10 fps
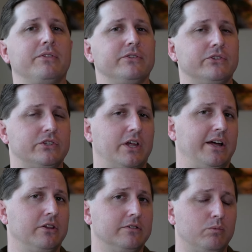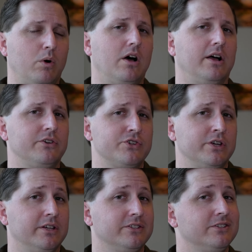this style of
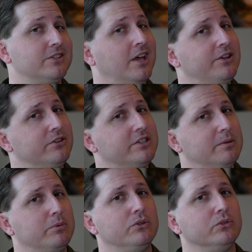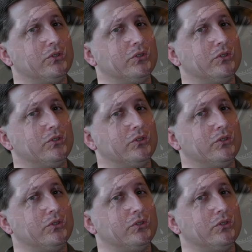watch, as it's not your typical